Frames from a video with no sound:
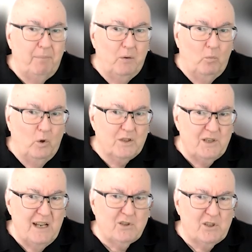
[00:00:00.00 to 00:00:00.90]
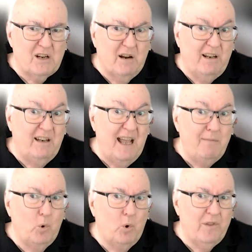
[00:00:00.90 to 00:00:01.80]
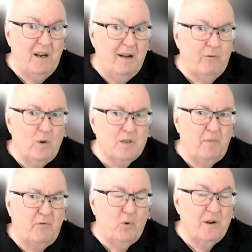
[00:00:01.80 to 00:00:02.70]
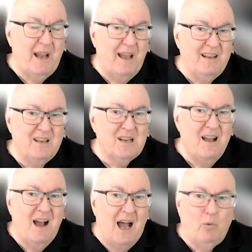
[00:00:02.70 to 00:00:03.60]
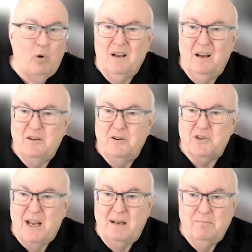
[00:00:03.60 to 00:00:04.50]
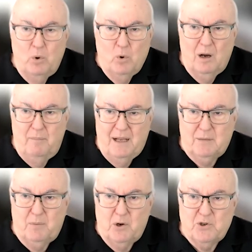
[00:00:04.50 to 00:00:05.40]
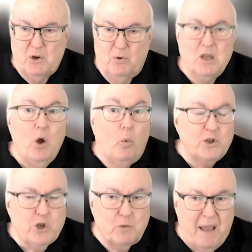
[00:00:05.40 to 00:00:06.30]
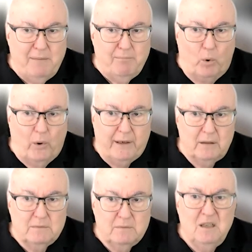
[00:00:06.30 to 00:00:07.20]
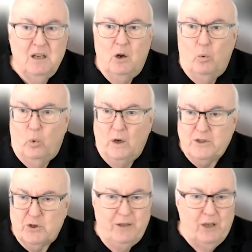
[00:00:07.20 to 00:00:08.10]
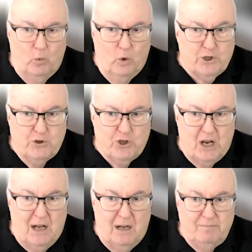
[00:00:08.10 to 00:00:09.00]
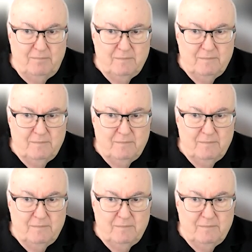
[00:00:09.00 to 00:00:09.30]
But what's necessary today more than it ever was before, Dan, is I want to understand more about the persona. What's your pain point? What's your job?